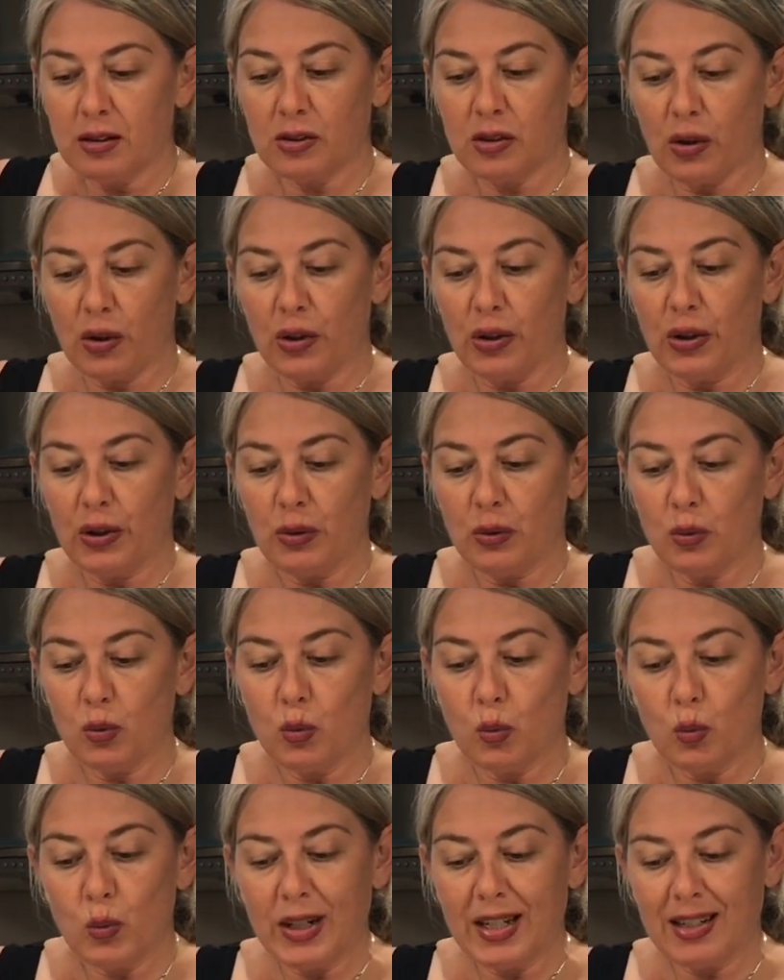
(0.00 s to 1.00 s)
So
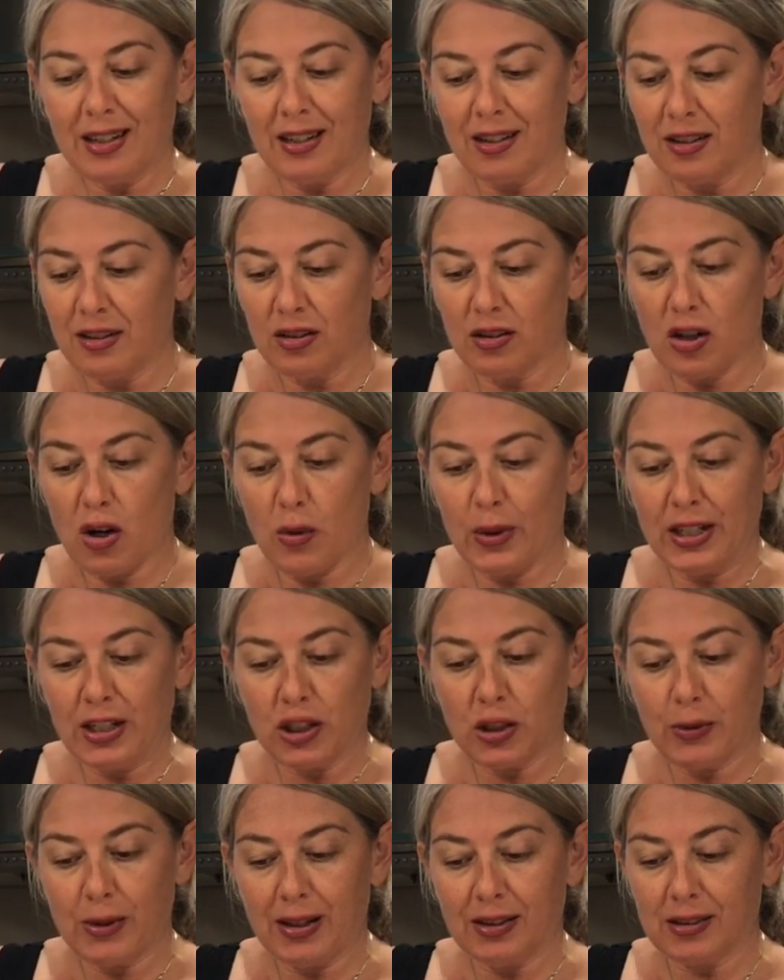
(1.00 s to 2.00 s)
we can go
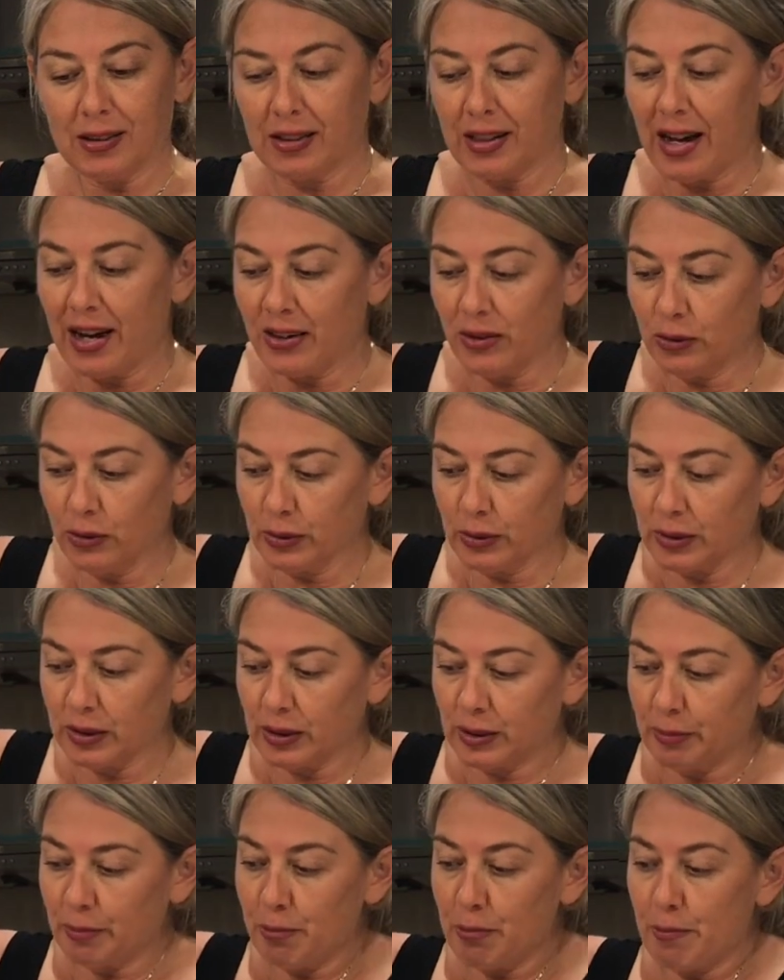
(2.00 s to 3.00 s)
into our scales
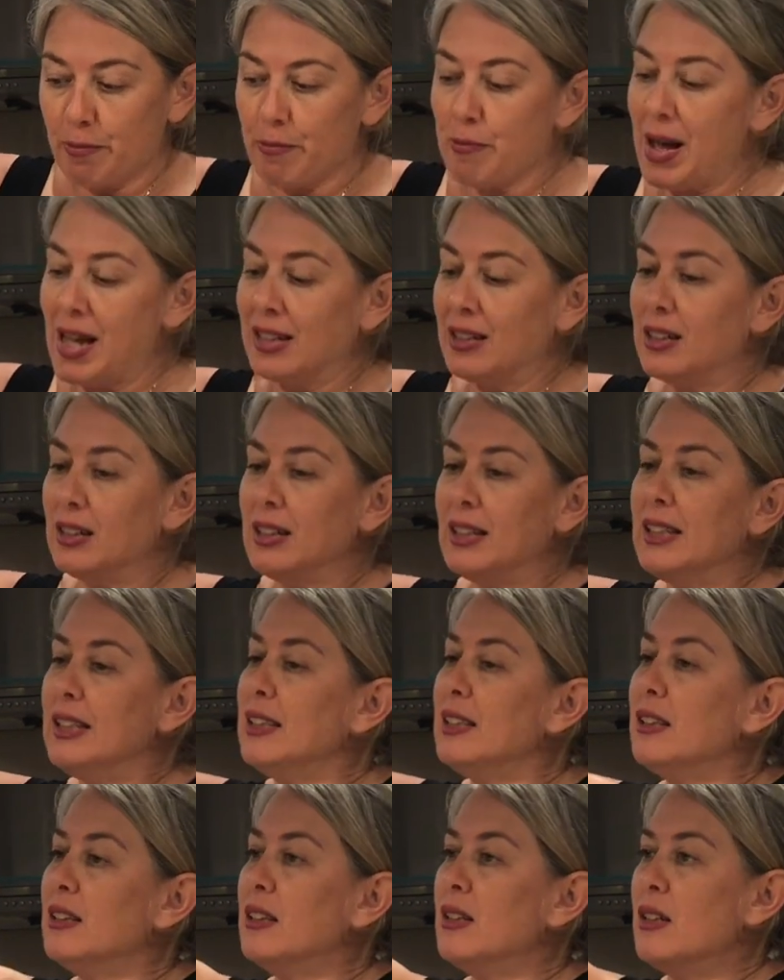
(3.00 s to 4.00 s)

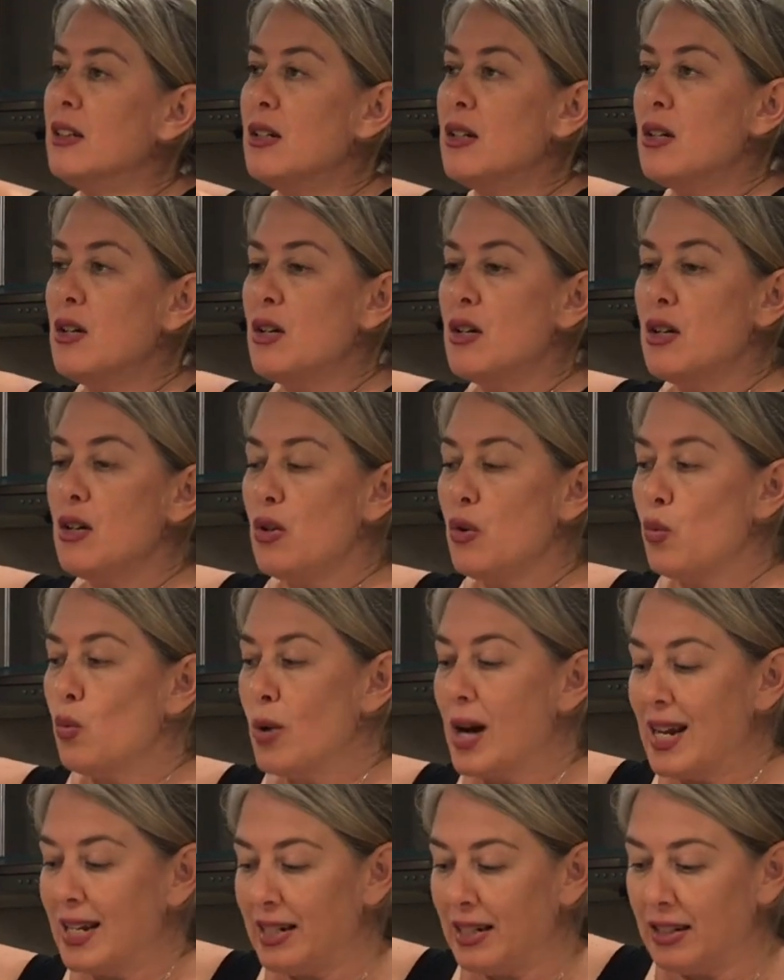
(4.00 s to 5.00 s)
manually,
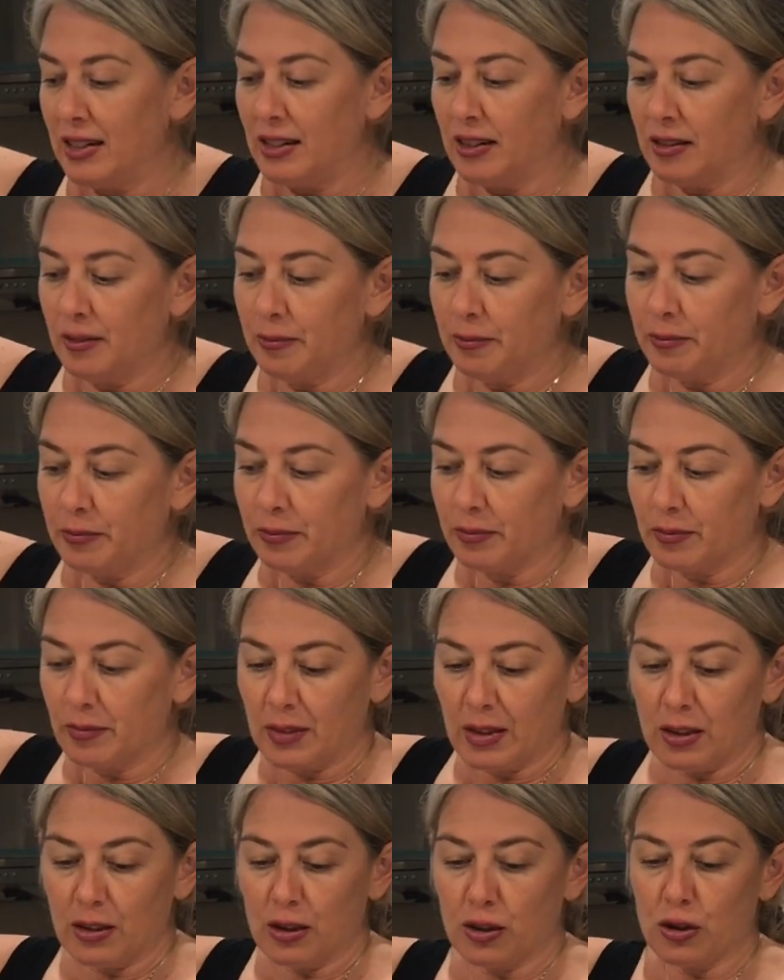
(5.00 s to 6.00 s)
weigh in
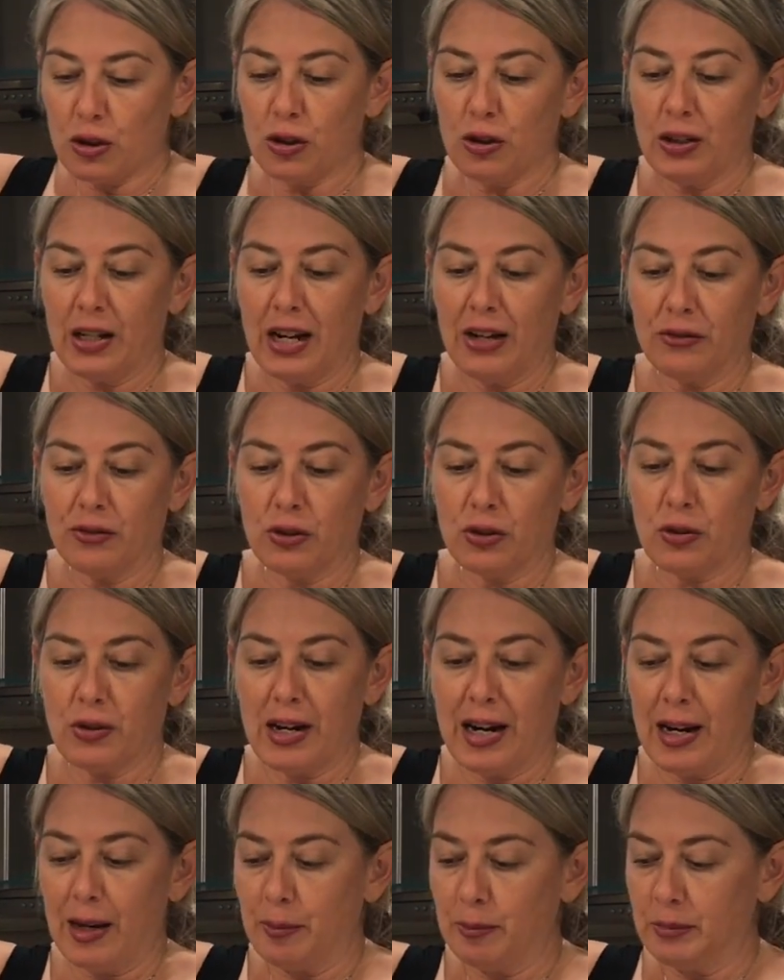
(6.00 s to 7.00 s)
the 200
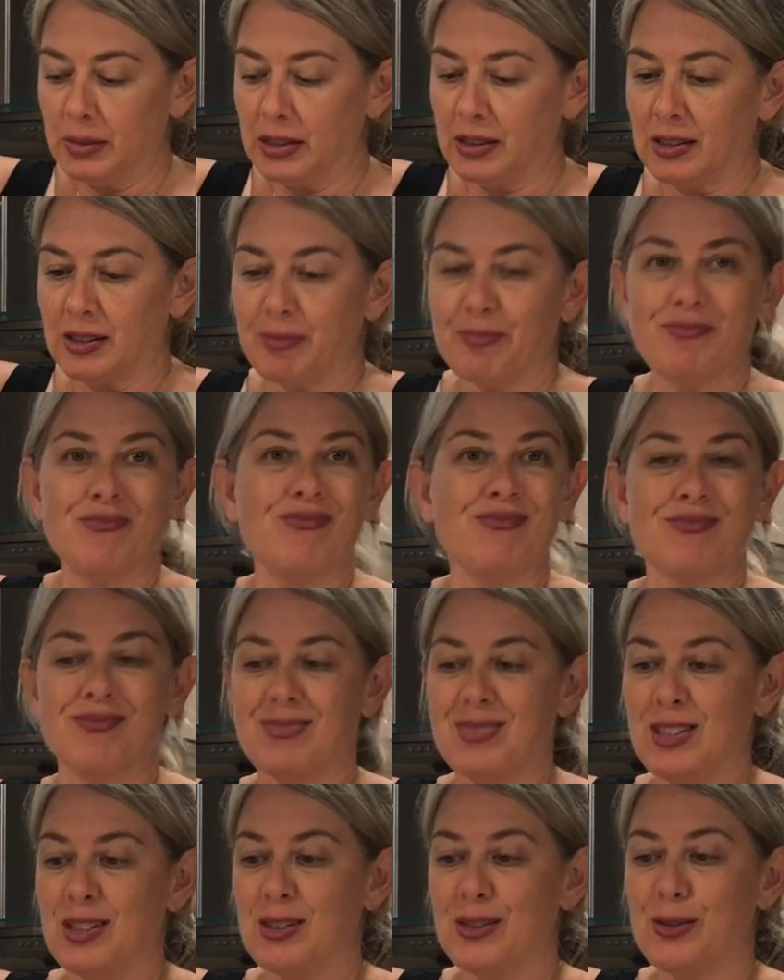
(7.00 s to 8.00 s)
grams,
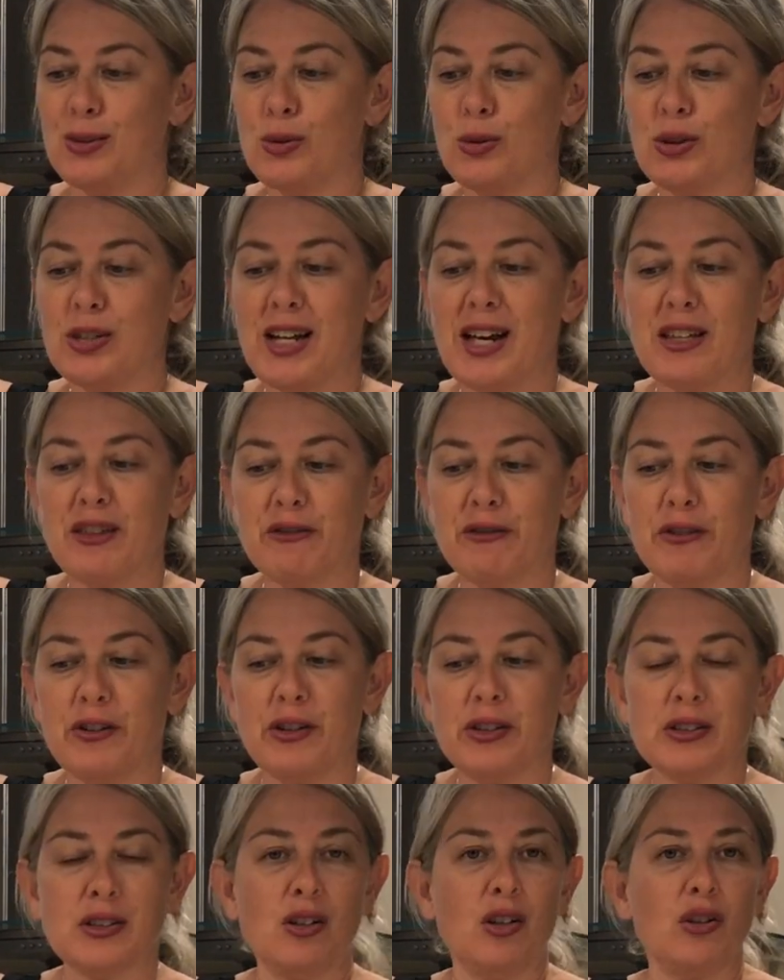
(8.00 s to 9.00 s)
saute the
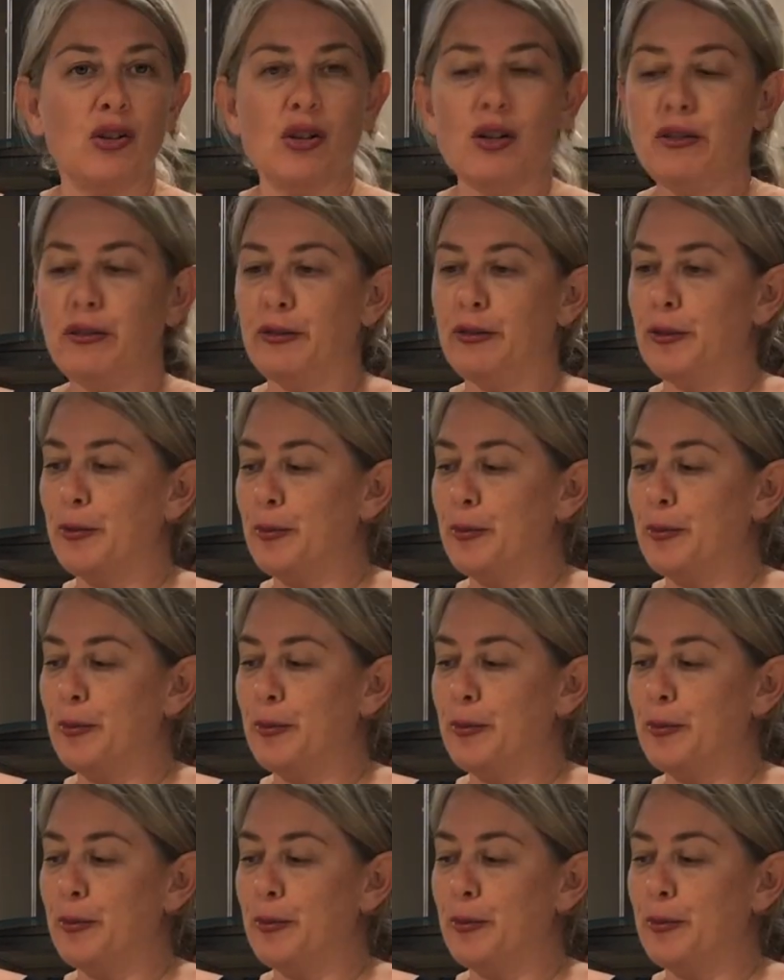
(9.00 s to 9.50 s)
first lot off,